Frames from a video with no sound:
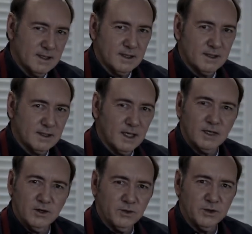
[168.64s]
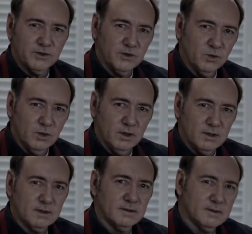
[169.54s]
I tried to play husband.
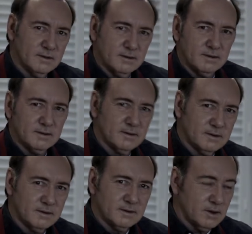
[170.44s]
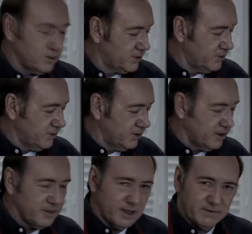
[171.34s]
I tried to
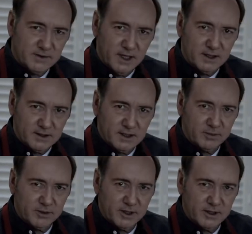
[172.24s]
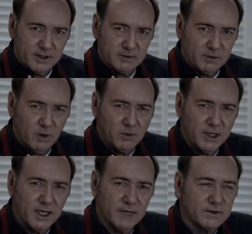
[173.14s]
taste the life of a simple
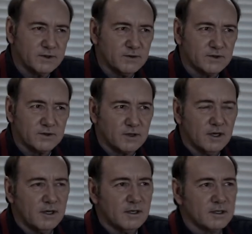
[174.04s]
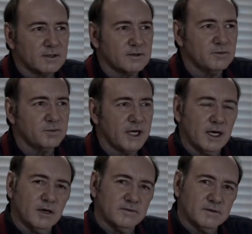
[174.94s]
man. It didn't work
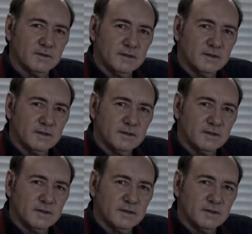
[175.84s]
out.